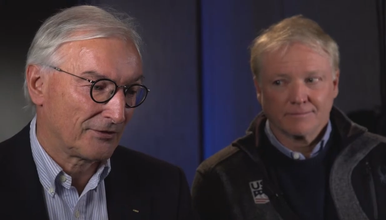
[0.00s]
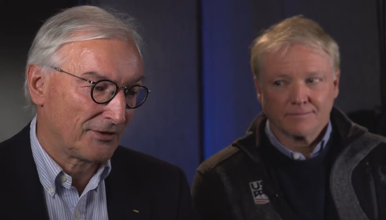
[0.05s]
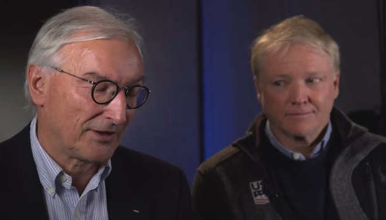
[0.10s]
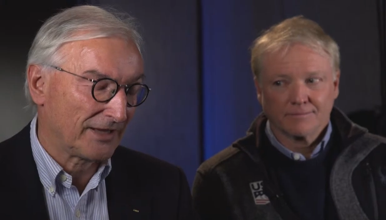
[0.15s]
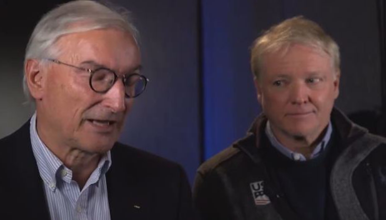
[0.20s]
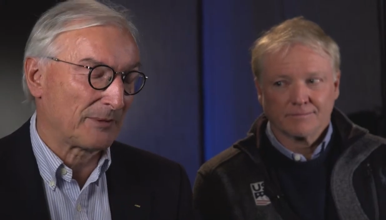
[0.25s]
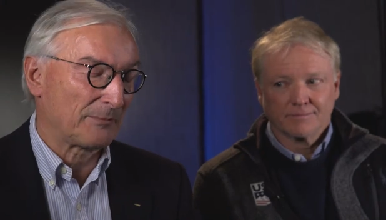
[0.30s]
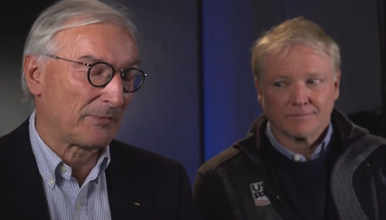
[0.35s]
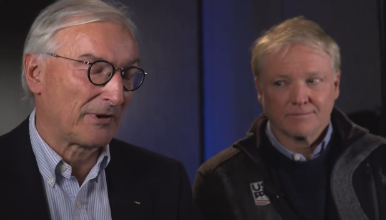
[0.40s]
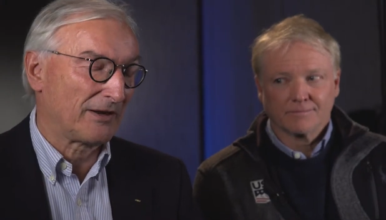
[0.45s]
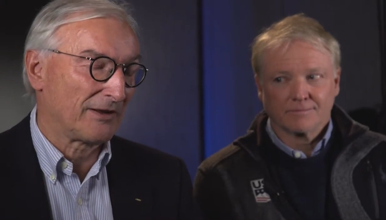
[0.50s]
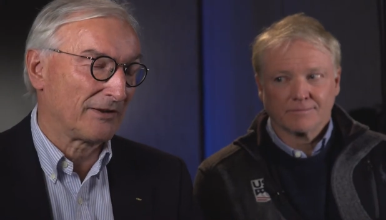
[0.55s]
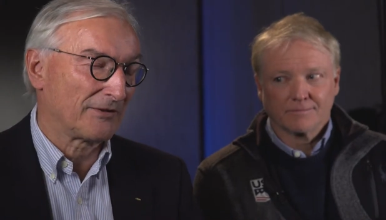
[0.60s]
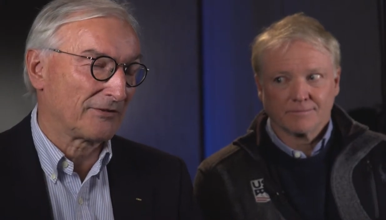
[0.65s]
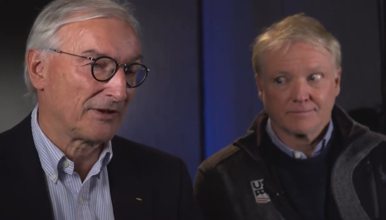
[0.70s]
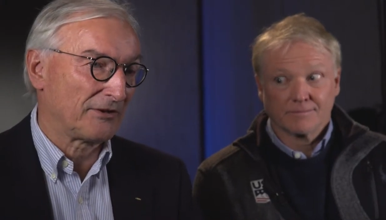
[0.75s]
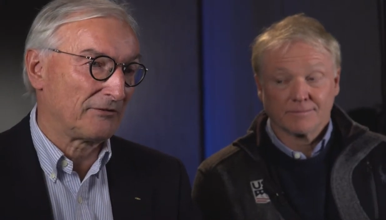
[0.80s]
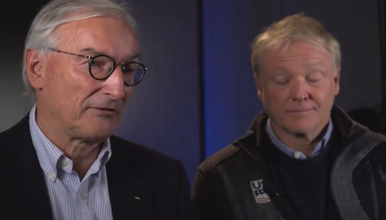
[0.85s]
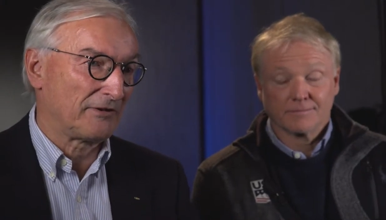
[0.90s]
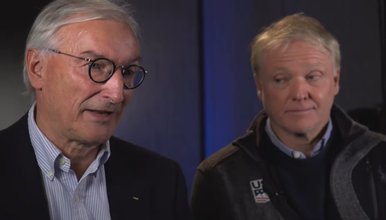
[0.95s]
Speaker 1: think
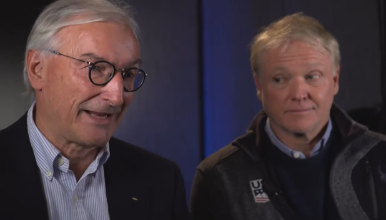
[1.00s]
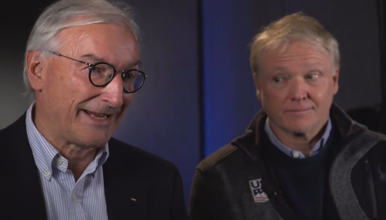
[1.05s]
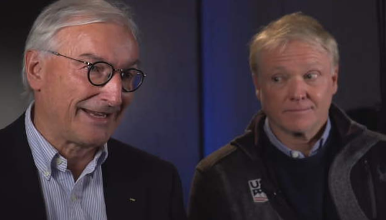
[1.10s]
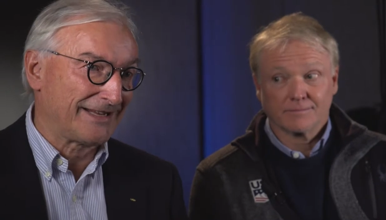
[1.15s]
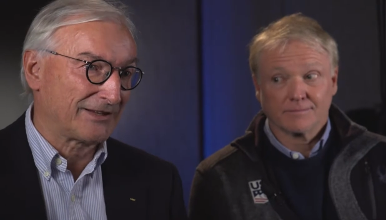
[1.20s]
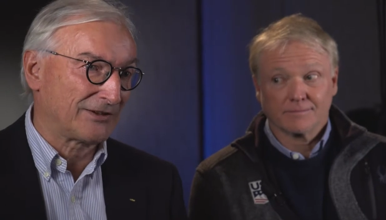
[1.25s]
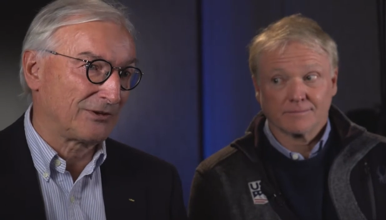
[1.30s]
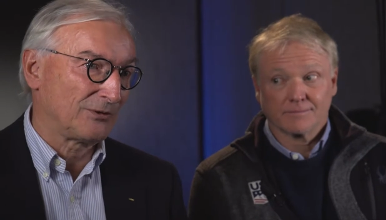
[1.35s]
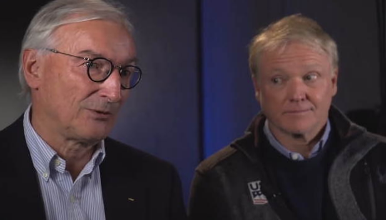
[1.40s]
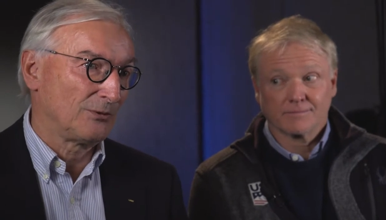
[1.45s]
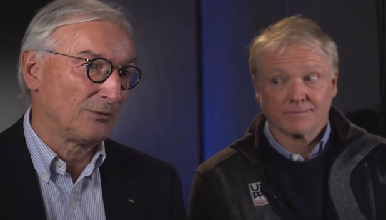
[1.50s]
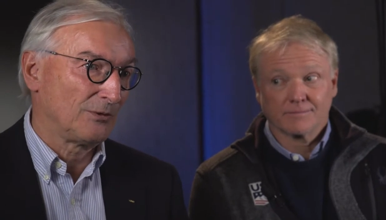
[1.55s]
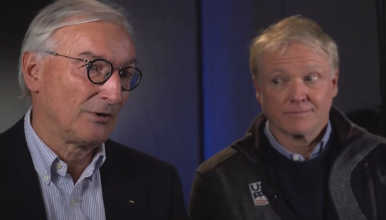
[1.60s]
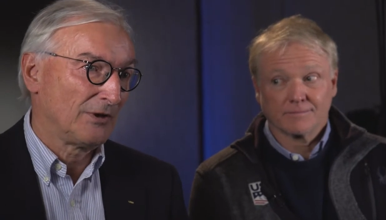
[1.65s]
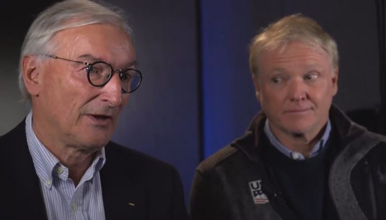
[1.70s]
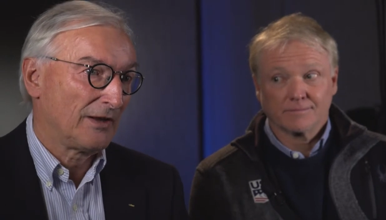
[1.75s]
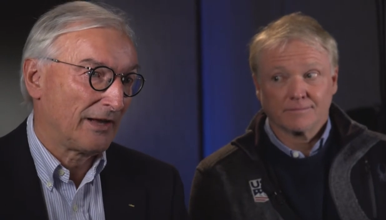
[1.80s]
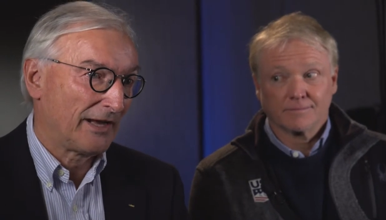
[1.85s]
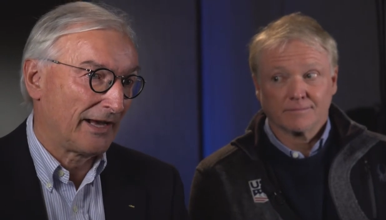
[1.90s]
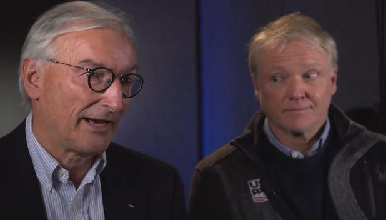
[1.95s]
about and relate to,
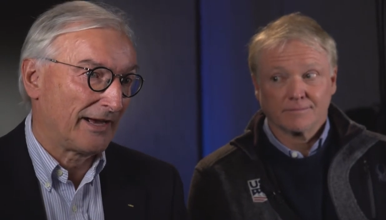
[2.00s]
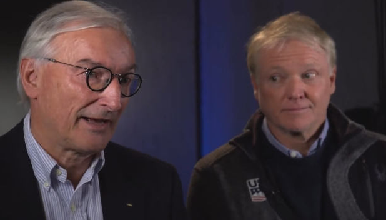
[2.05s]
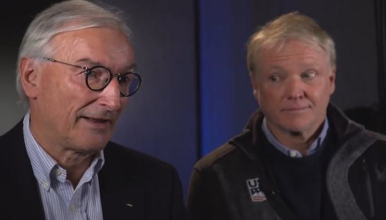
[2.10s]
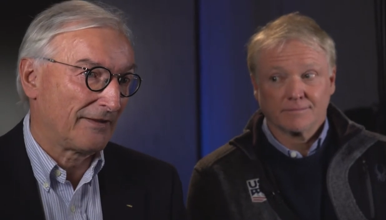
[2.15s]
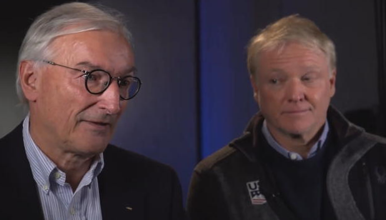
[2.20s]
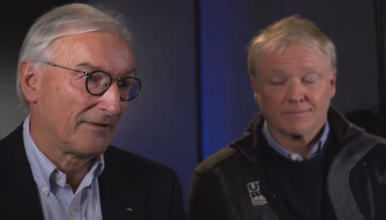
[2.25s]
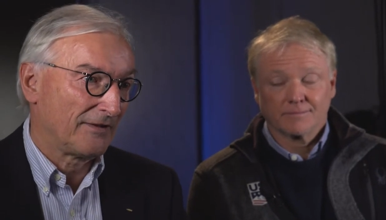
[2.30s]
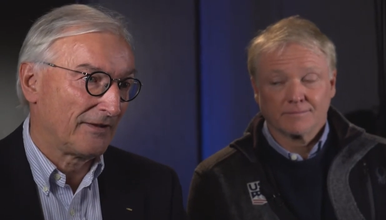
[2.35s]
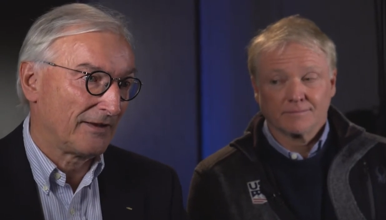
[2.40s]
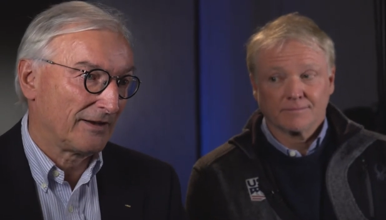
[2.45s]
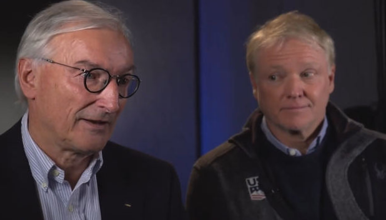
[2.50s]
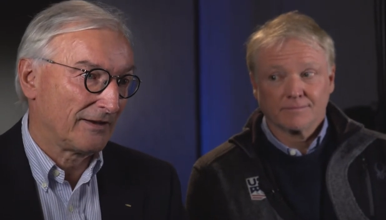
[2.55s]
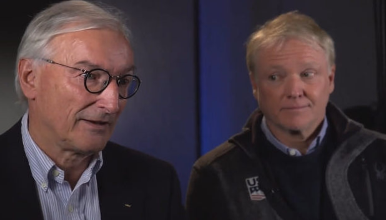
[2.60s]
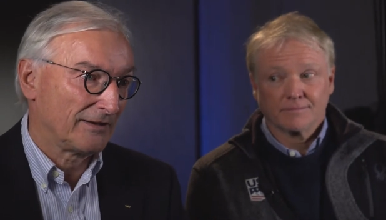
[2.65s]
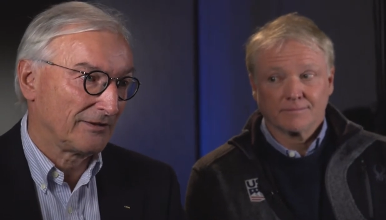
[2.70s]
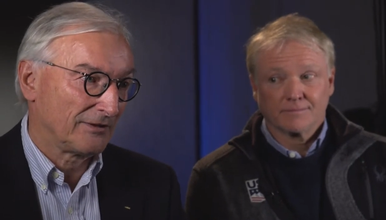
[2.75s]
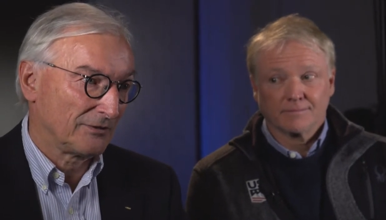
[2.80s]
and uh,